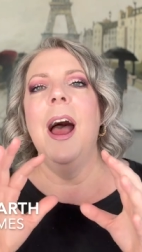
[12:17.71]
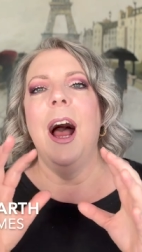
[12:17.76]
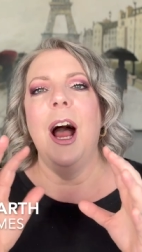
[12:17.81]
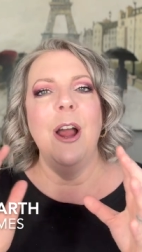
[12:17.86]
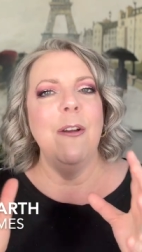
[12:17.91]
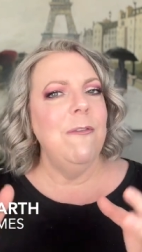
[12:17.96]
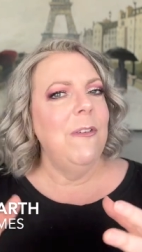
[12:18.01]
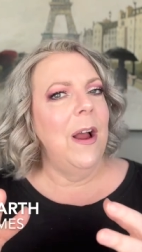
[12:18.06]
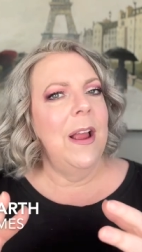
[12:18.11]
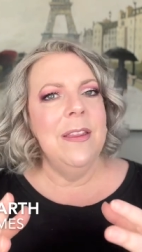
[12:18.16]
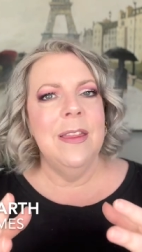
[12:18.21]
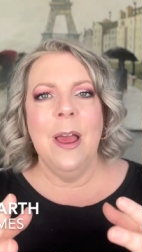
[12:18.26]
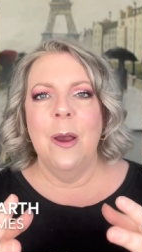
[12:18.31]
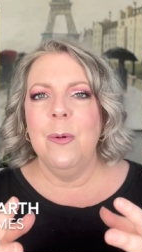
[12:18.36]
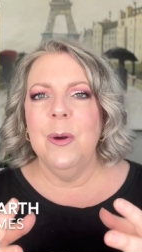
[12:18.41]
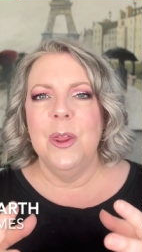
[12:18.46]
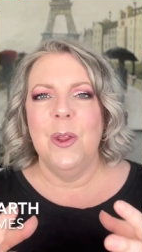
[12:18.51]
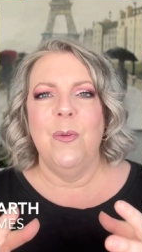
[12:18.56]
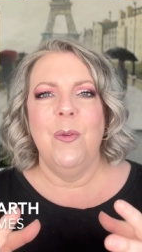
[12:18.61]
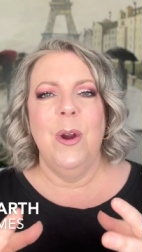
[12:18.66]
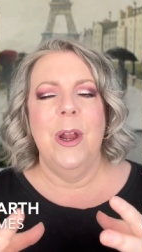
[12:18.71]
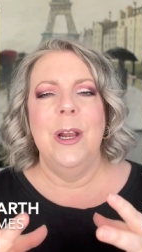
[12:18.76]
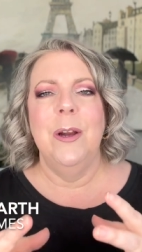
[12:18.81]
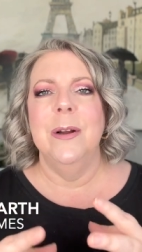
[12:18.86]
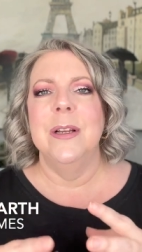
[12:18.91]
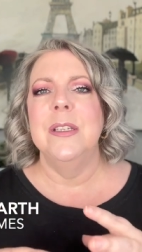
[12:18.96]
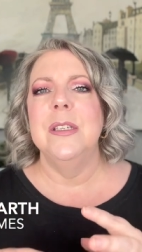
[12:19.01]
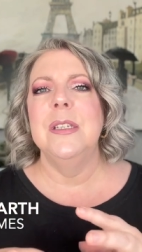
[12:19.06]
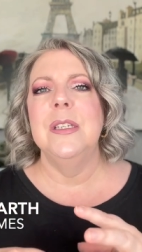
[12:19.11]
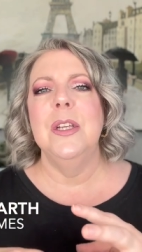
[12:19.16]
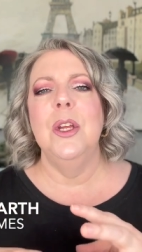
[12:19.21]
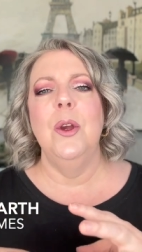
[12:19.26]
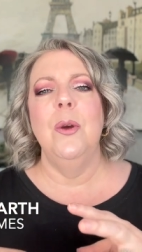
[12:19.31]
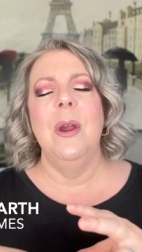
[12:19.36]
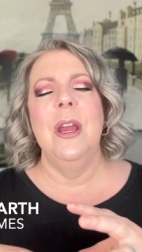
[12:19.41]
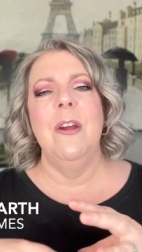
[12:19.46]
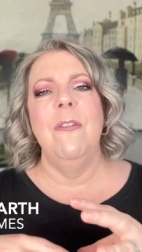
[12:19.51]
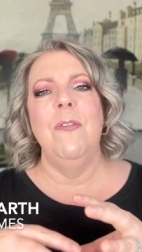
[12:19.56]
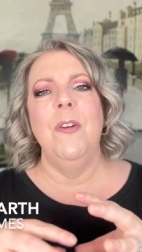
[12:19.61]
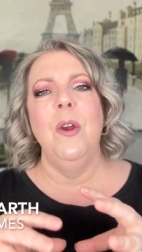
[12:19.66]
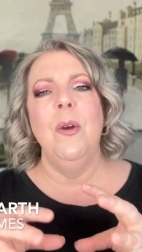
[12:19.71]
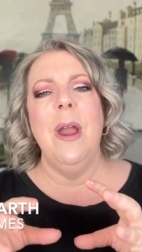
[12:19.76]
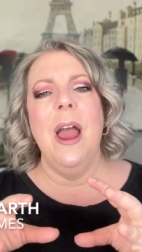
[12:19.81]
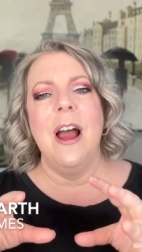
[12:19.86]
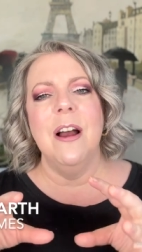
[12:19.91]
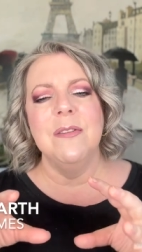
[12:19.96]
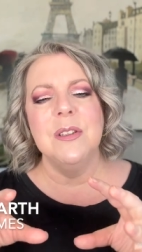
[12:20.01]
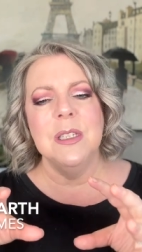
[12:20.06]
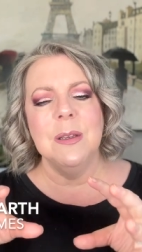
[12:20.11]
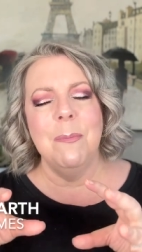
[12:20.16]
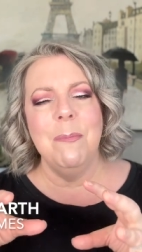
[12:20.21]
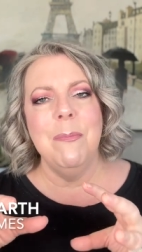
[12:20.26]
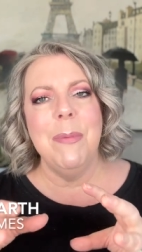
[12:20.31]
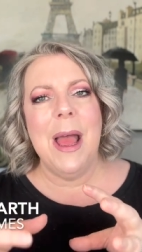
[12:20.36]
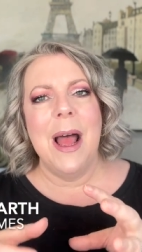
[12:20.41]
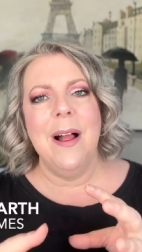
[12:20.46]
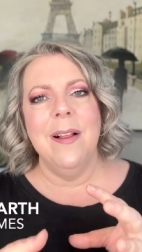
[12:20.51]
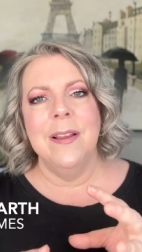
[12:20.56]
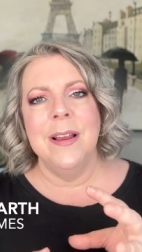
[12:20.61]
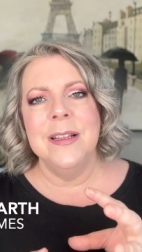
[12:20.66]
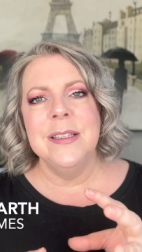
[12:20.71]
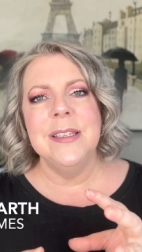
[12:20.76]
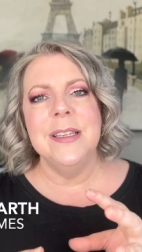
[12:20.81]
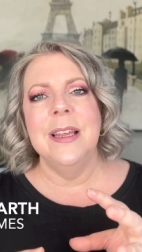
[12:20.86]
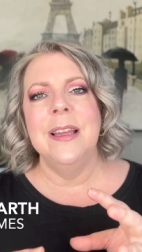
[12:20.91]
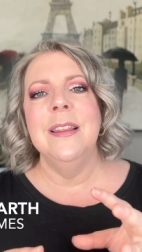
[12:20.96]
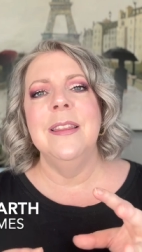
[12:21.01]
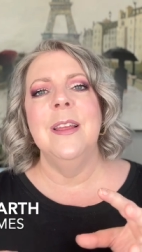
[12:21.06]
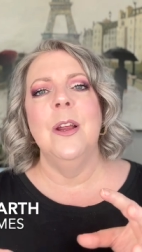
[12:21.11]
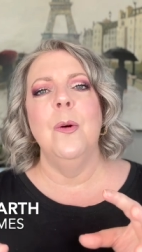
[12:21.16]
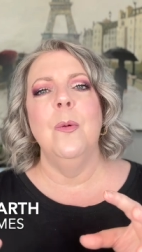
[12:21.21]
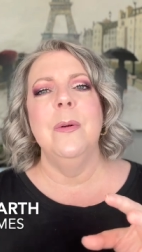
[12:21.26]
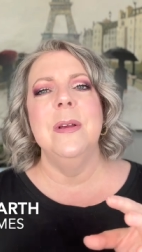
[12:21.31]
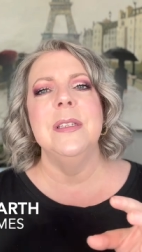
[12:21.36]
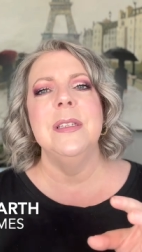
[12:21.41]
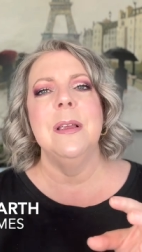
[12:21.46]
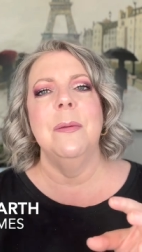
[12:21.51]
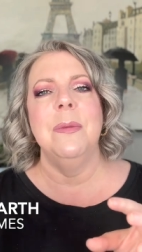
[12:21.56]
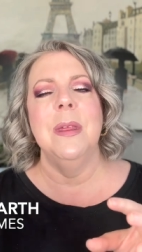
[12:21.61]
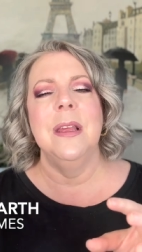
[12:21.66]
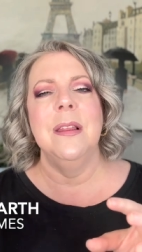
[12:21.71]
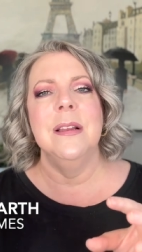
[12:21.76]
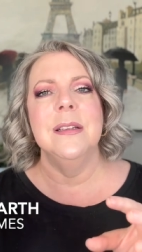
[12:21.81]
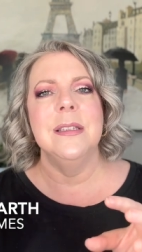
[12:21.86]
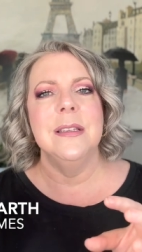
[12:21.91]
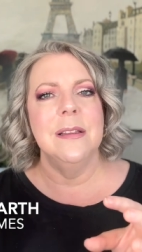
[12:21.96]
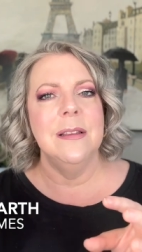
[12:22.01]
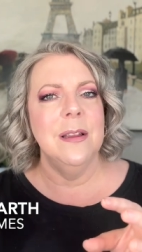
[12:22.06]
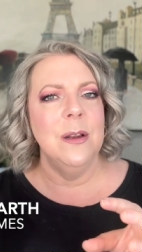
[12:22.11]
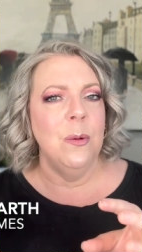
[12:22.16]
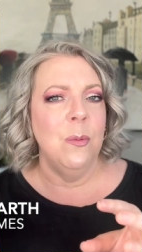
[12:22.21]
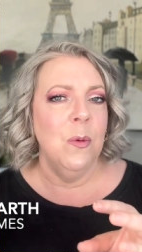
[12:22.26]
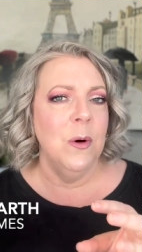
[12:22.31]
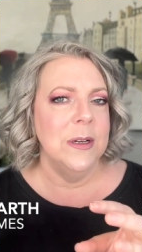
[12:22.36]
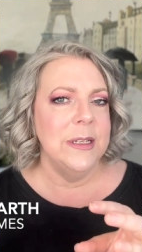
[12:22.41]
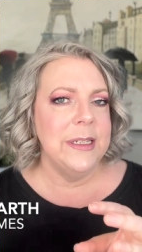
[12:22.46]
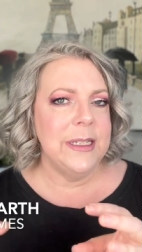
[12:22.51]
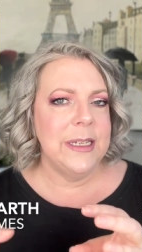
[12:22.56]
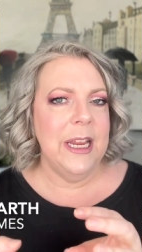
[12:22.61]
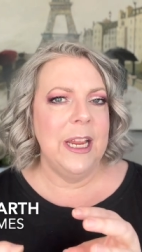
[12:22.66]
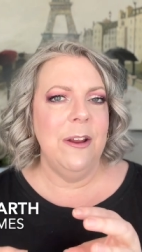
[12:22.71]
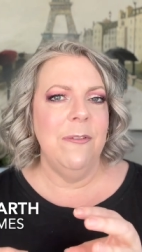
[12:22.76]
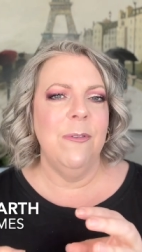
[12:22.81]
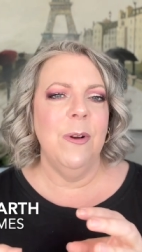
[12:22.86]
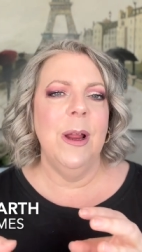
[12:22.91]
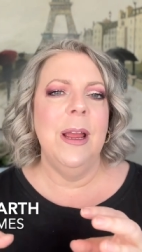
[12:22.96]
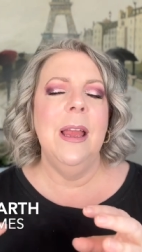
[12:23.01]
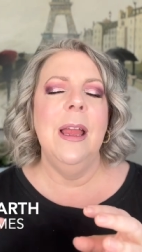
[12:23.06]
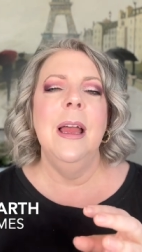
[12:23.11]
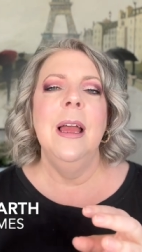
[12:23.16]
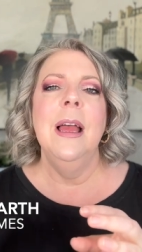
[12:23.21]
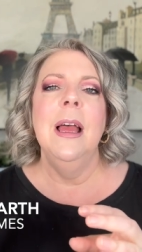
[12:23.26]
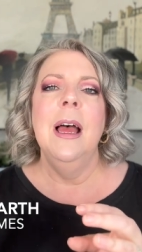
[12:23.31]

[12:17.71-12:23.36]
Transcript: I find that with fragrance too. If you have some balance in there with something that's a little more savory,